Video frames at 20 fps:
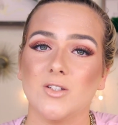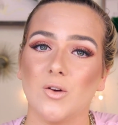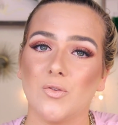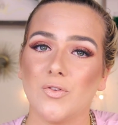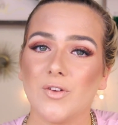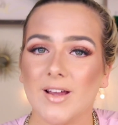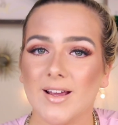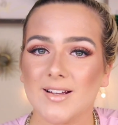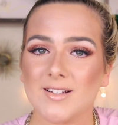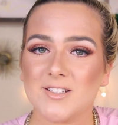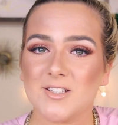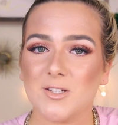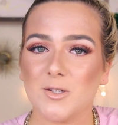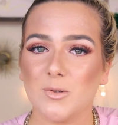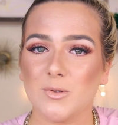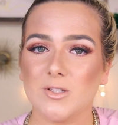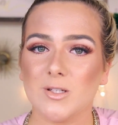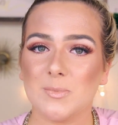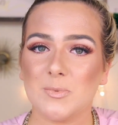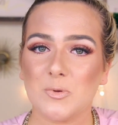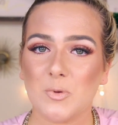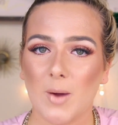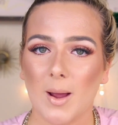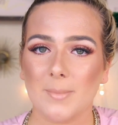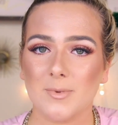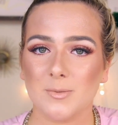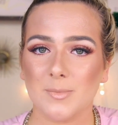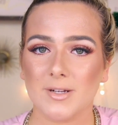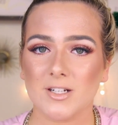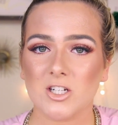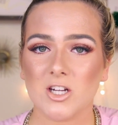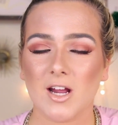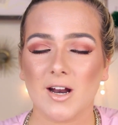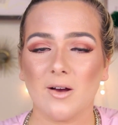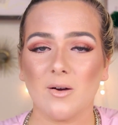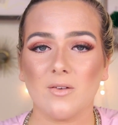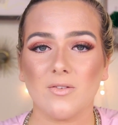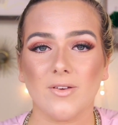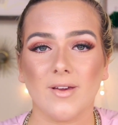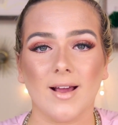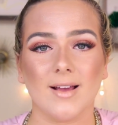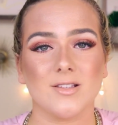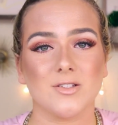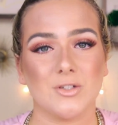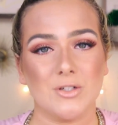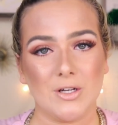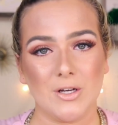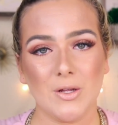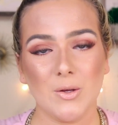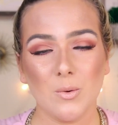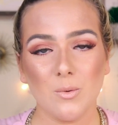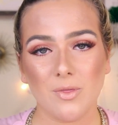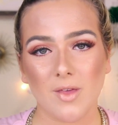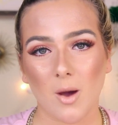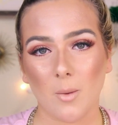Don't forget to subscribe to my channel if you guys are new.